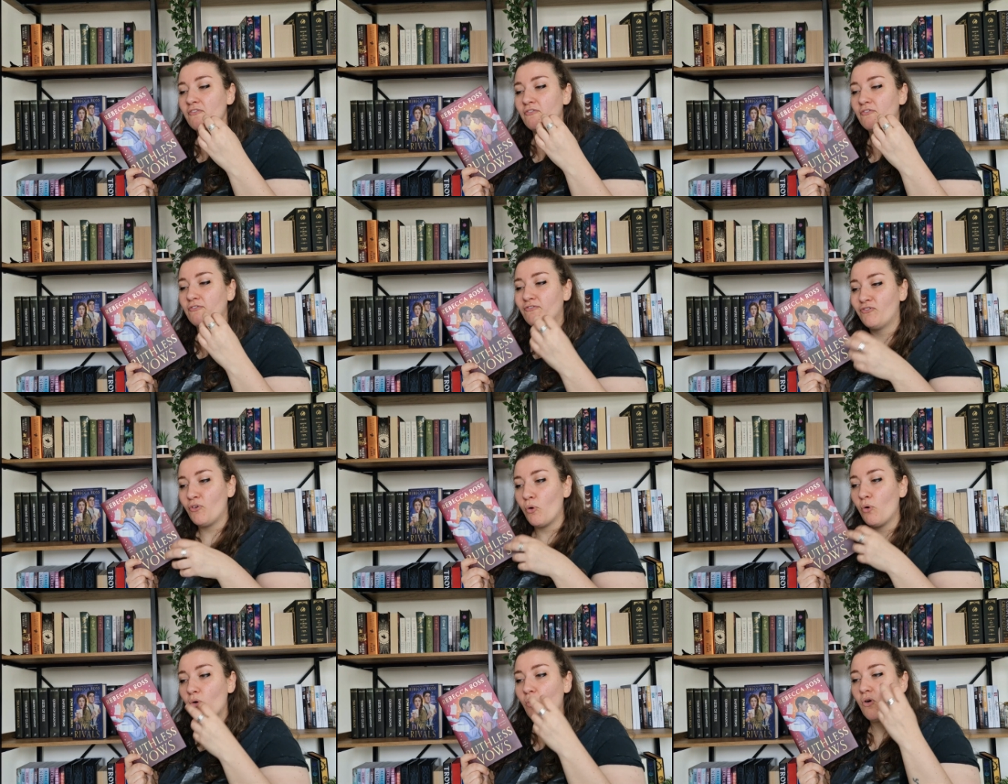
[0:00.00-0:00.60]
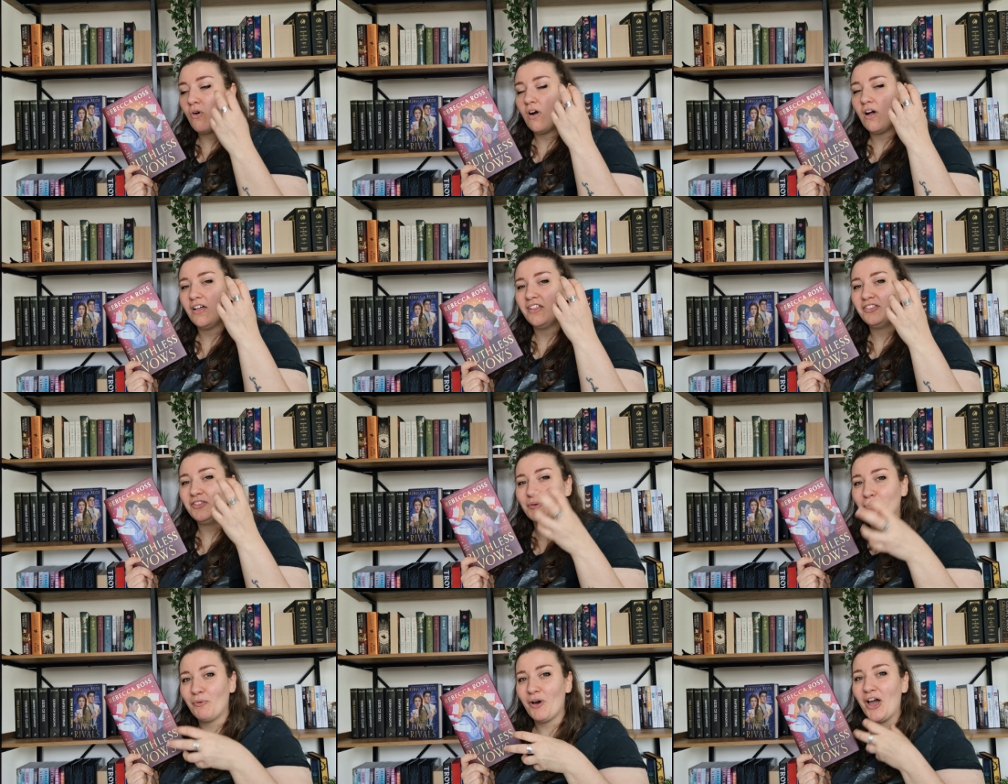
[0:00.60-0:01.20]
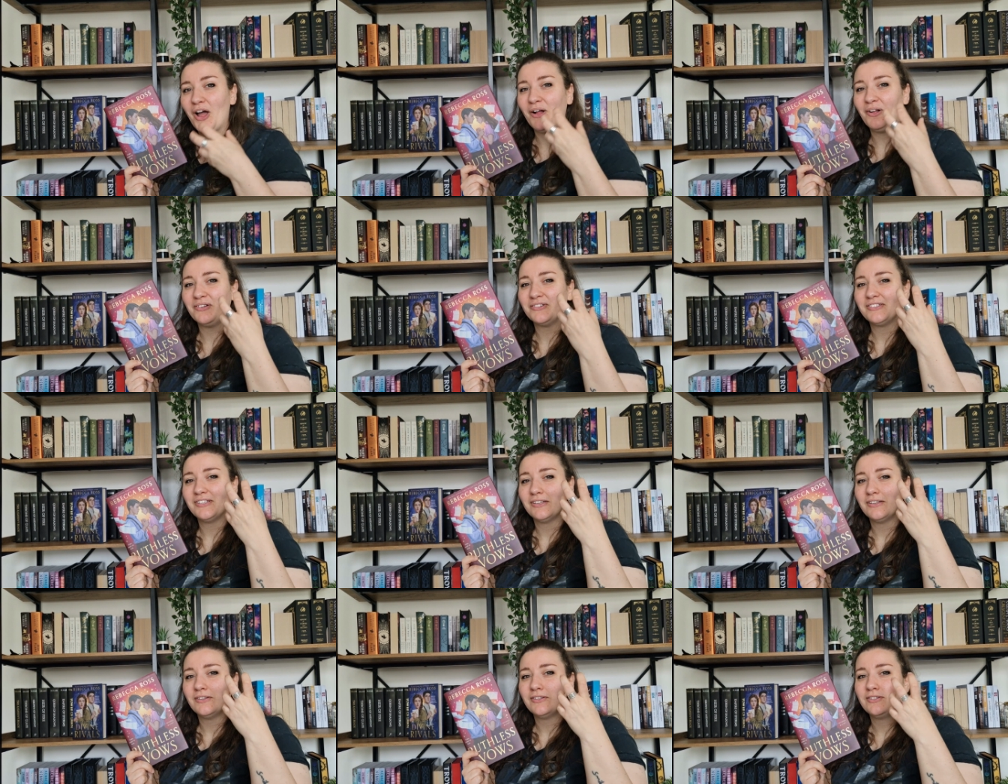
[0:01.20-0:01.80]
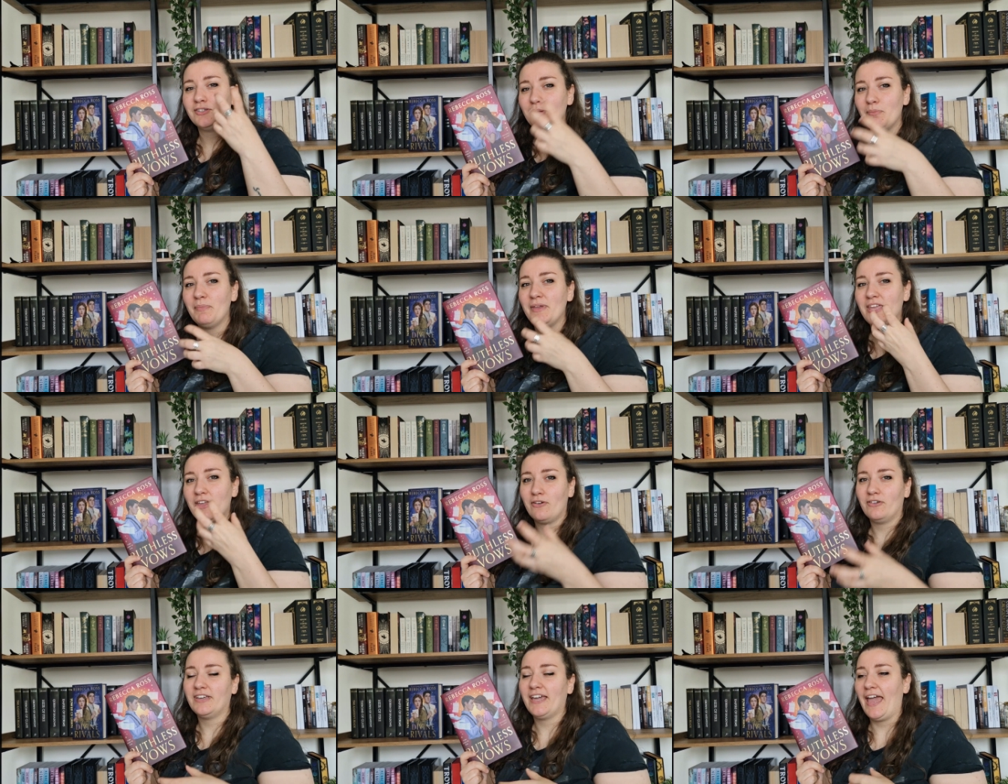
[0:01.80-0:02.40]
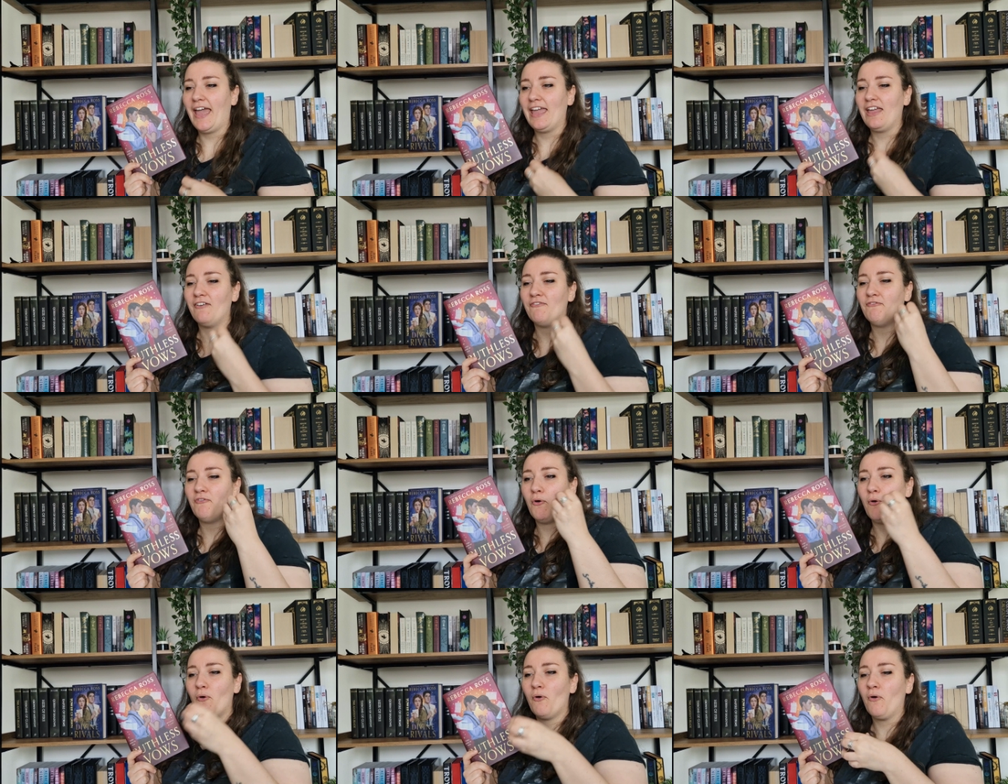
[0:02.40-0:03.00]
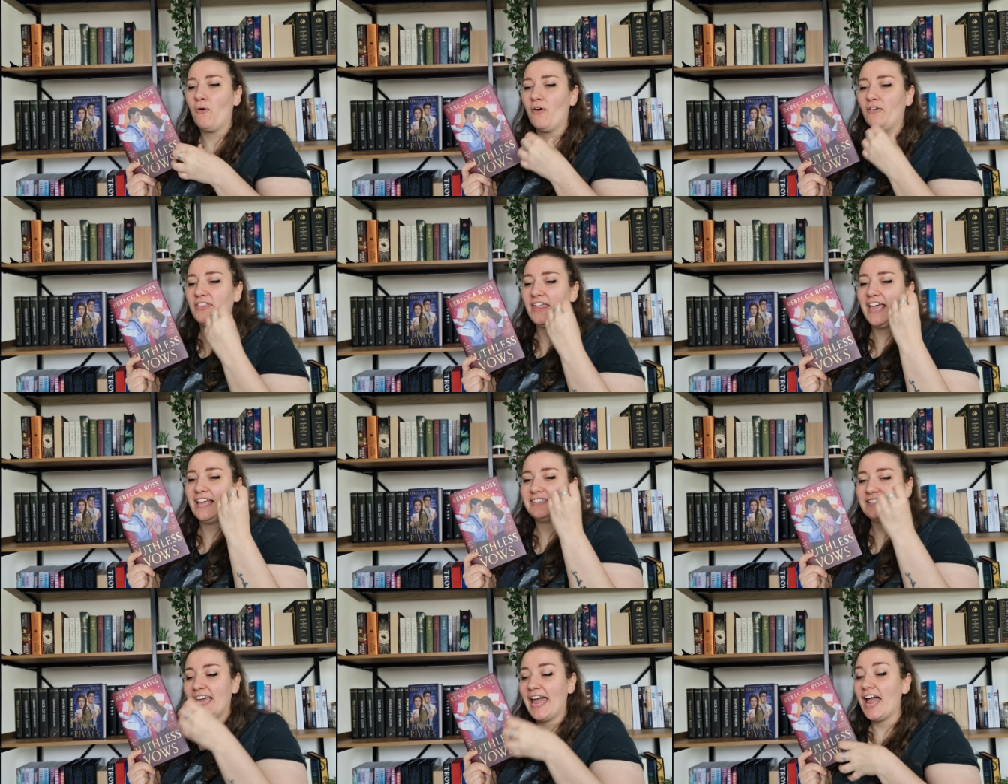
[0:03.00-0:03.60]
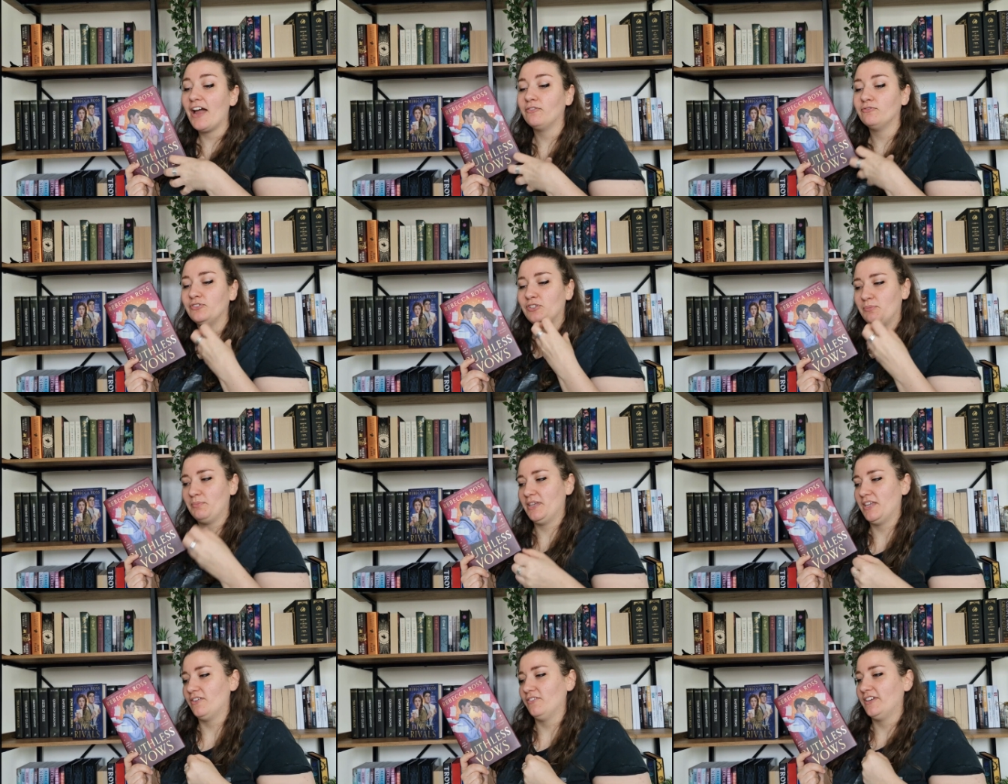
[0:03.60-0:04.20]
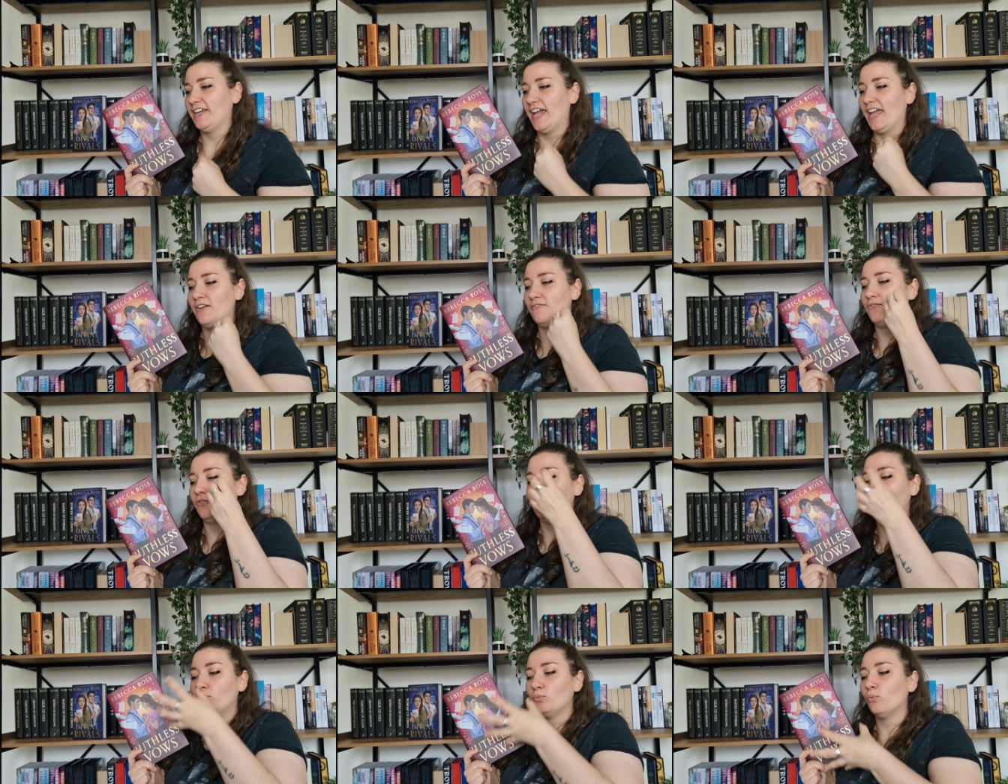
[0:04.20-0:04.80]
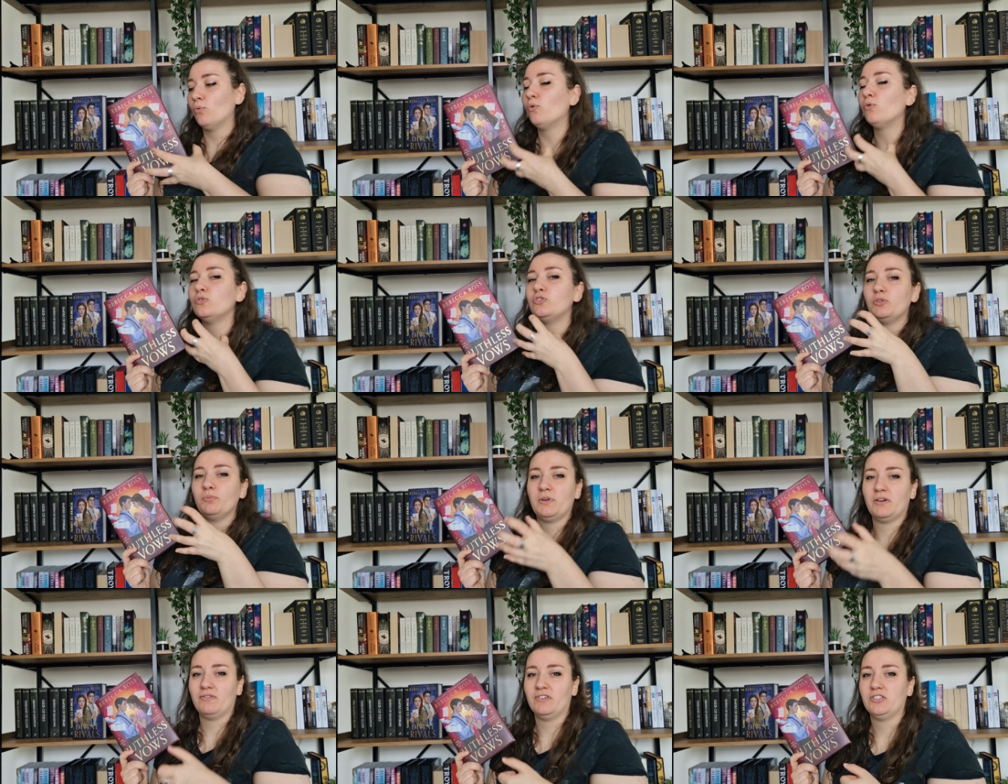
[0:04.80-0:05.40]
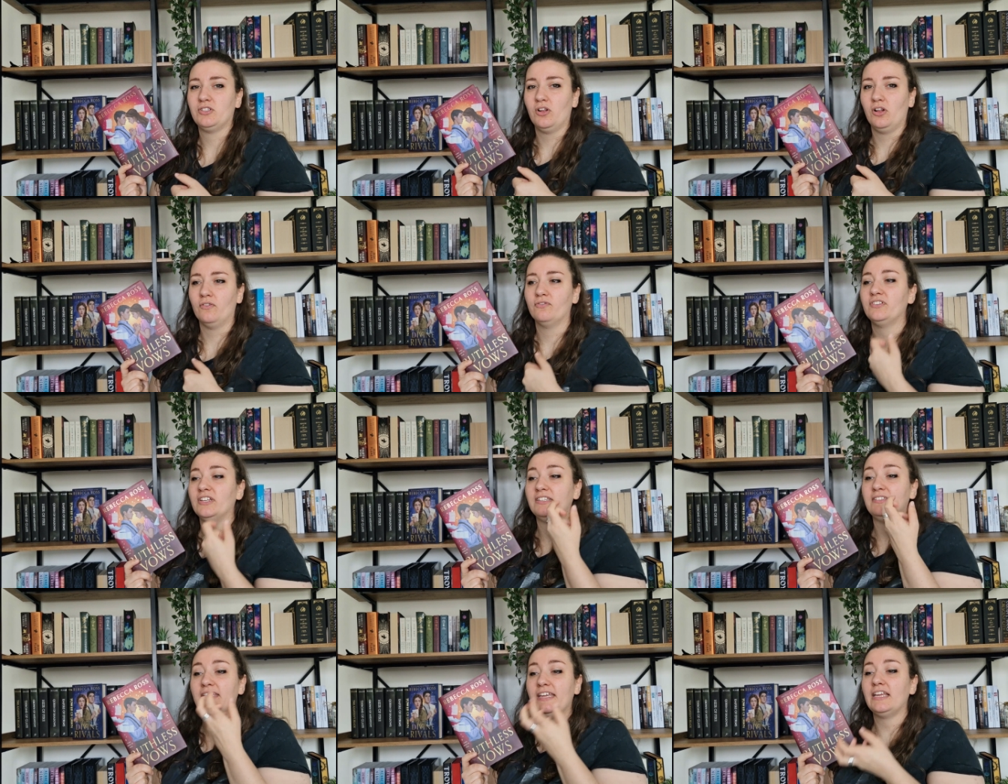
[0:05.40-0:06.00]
for the world to be okay, for their town to be okay, for the war to be resolved.